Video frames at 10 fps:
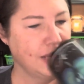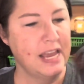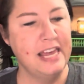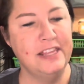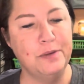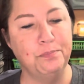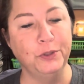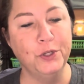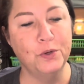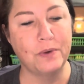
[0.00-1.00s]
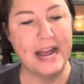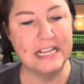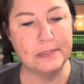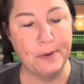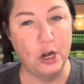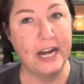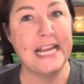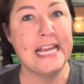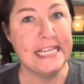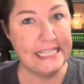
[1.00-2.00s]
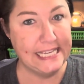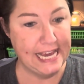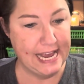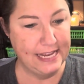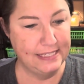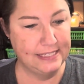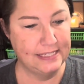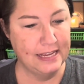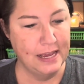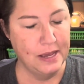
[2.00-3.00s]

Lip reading: And then blue raspberry, yes.